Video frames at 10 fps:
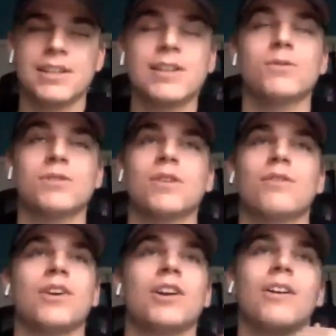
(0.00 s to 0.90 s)
he was still
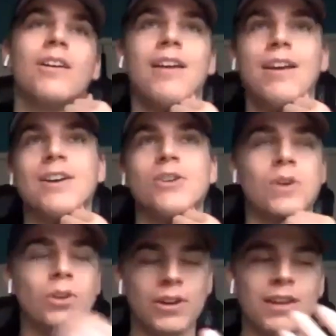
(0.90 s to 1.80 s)
very good.
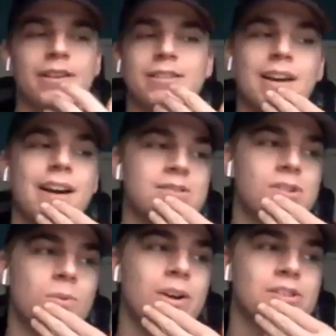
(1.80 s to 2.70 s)
So I look into this guy, I
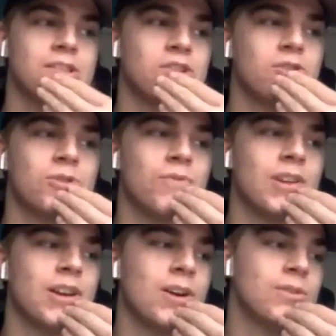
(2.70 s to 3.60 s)
started watching his YouTube
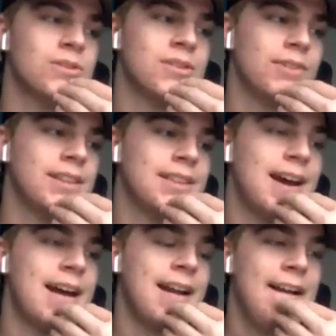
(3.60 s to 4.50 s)
videos, stuff like
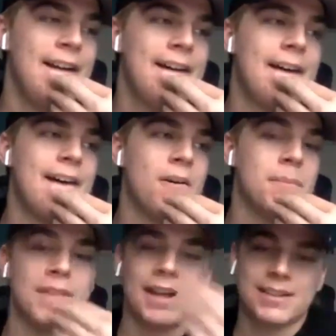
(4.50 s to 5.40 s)
that.
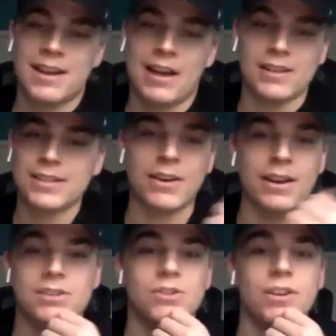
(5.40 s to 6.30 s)
And that's how I
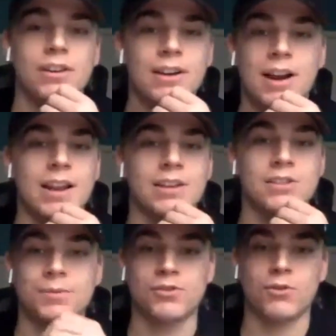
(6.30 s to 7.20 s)
got started. I
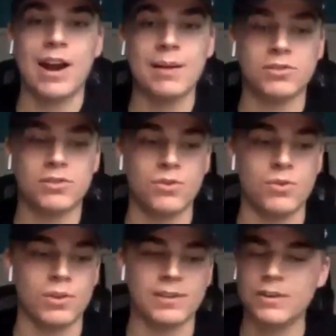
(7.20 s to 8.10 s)
subscribed
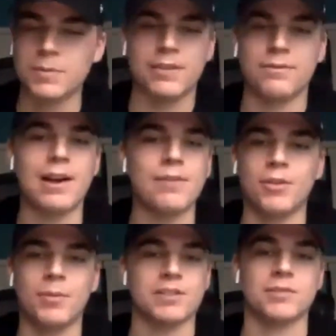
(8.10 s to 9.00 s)
to, because I was making $500
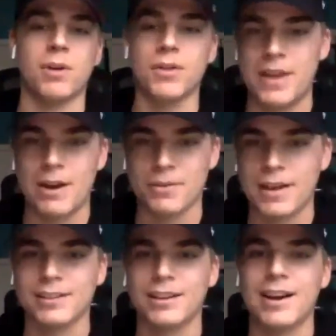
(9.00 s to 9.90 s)
a month now with
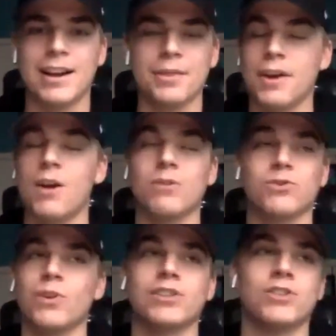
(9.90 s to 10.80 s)
that client. I thought I
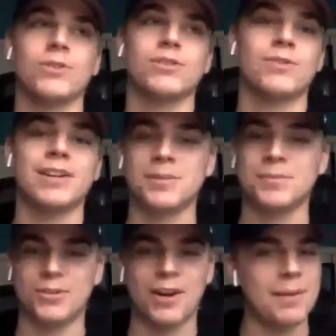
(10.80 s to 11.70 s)
was rich, dude. So I
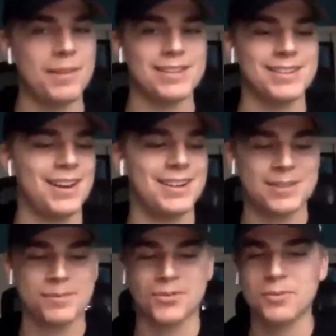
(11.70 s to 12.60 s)
subscribed to his
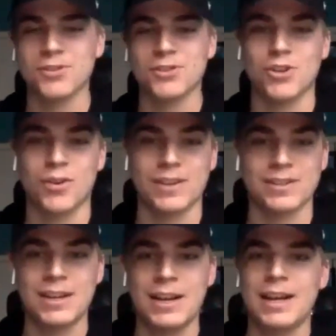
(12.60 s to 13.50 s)
subscription
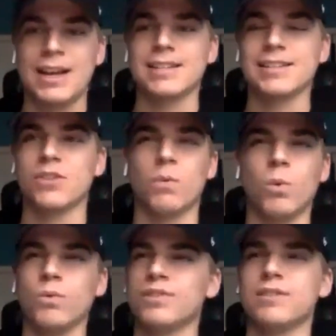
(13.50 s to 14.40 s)
service. It's like the
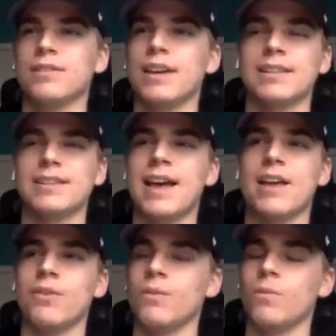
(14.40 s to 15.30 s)
Wolf's like
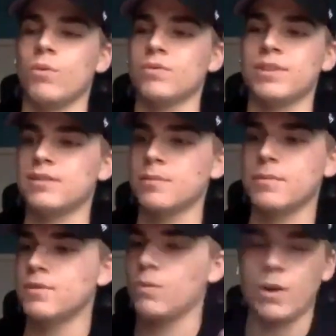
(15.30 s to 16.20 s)
Den or the Wolves, like
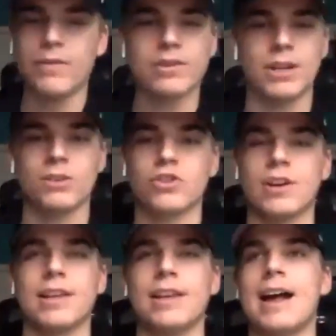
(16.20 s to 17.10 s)
whatever sales
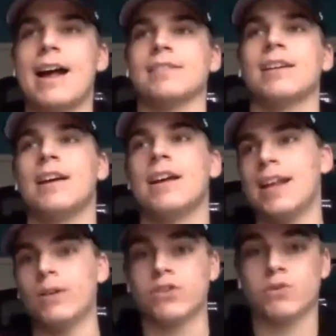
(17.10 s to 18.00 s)
training he has.
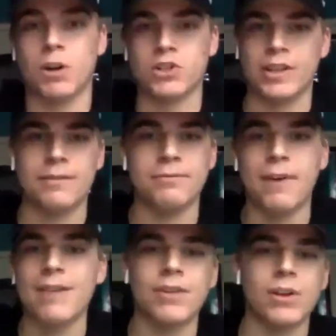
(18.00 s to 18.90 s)
And I was just watching like
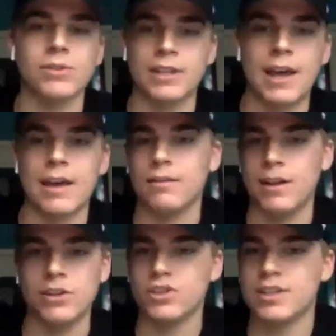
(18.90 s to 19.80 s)
5 videos a day
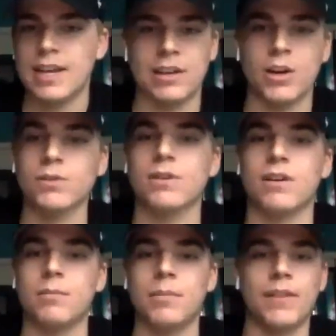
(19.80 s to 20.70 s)
and just taking notes
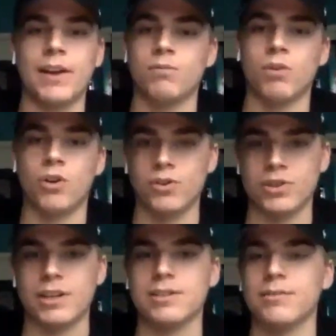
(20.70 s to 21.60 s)
on them and like
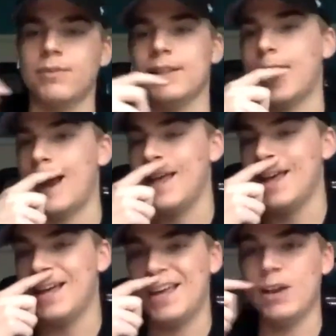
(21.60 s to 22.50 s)
rehearsing and stuff like that.
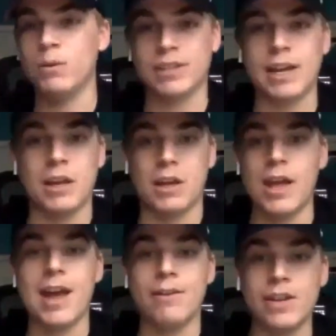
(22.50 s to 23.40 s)
And it was like
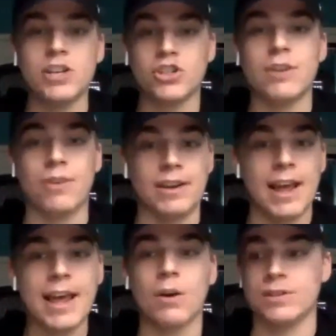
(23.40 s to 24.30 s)
each and every
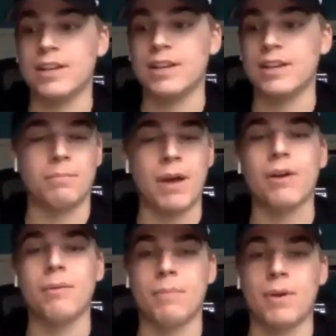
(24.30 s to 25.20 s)
day I was getting
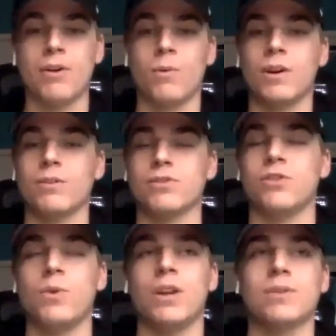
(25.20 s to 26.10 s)
better and better at what I was
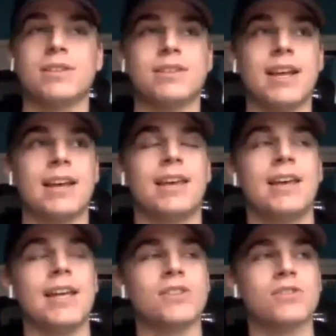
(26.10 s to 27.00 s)
doing. It was sick.
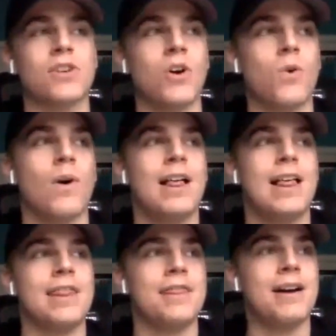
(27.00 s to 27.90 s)
And so
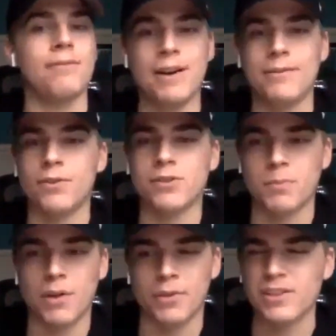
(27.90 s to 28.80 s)
that first
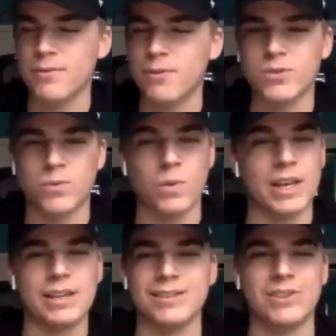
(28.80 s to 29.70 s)
month, like the first
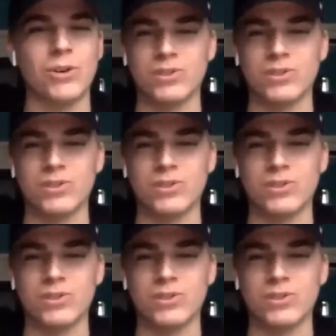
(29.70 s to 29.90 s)
week, 0